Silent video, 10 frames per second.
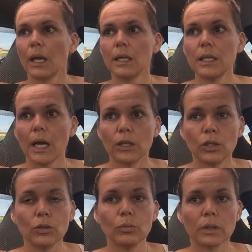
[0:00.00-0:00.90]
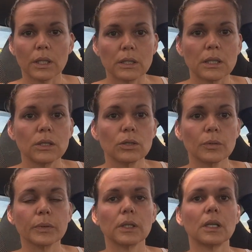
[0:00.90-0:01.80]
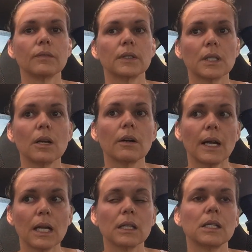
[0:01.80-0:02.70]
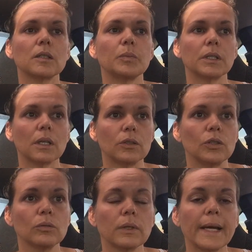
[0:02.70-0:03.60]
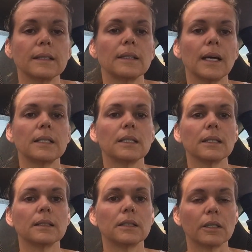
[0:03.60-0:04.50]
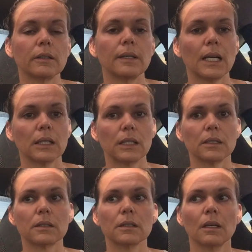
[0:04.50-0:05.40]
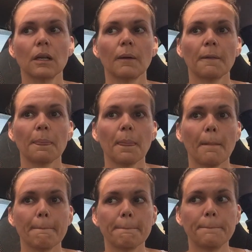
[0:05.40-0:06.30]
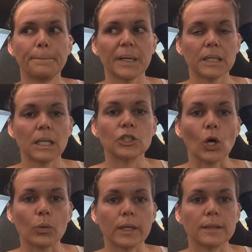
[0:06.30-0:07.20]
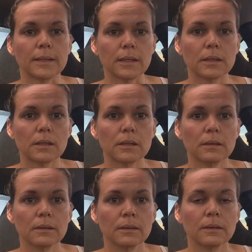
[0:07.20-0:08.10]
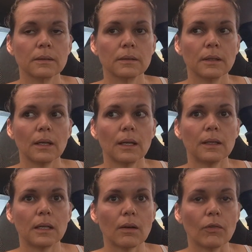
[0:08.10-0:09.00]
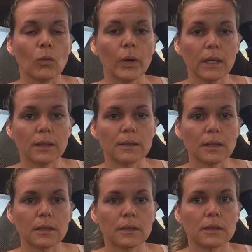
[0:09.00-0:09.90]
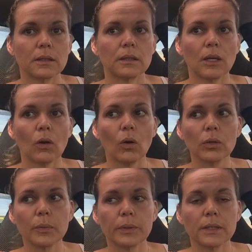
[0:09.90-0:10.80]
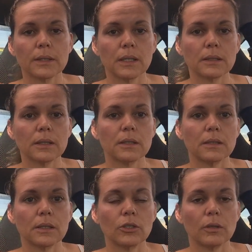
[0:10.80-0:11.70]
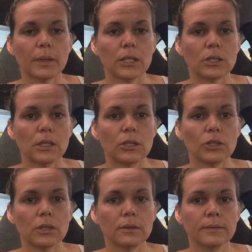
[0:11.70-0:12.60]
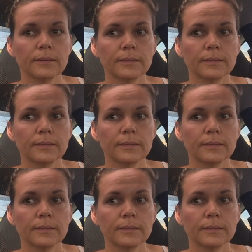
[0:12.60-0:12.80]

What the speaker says: and yet you will continue to believe that there are aliens because you like the idea that there are aliens, but they don't exist. They never will exist. The only place they exist is in your imagination.